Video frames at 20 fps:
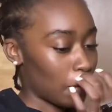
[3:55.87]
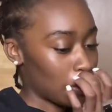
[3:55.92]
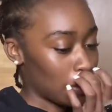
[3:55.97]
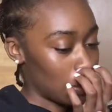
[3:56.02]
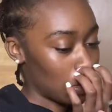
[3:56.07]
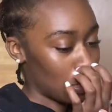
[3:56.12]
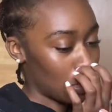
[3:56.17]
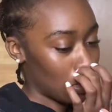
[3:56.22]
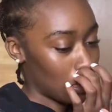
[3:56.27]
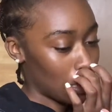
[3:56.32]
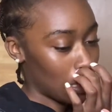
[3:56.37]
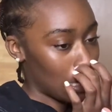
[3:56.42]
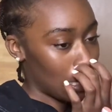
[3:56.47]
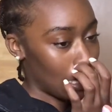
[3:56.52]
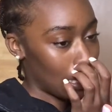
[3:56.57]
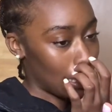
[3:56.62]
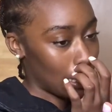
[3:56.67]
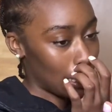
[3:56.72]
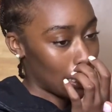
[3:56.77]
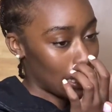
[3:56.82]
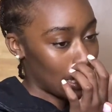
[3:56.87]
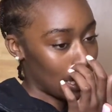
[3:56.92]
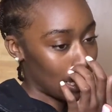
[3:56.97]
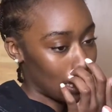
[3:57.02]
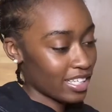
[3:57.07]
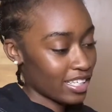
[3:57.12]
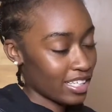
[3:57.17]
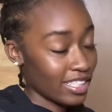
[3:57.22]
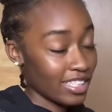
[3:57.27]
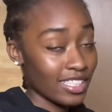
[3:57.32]
little thing.
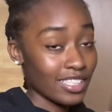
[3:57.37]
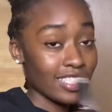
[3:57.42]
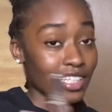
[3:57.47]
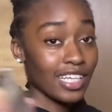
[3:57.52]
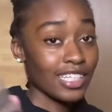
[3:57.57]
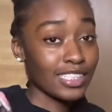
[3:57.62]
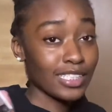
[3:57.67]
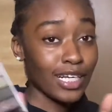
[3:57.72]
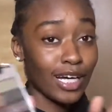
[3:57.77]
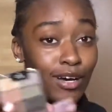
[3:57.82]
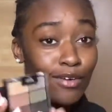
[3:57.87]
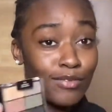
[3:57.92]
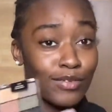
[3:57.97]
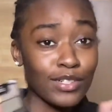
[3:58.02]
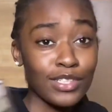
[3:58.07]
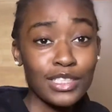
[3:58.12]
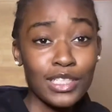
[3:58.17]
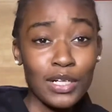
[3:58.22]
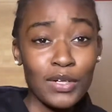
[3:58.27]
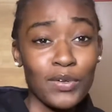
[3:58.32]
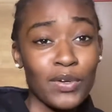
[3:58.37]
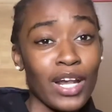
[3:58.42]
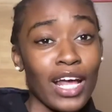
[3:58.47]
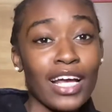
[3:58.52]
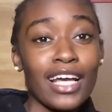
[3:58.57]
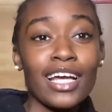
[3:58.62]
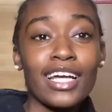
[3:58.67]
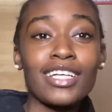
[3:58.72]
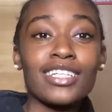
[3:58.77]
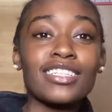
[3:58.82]
It says comfort zone, I
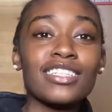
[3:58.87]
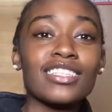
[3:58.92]
guess.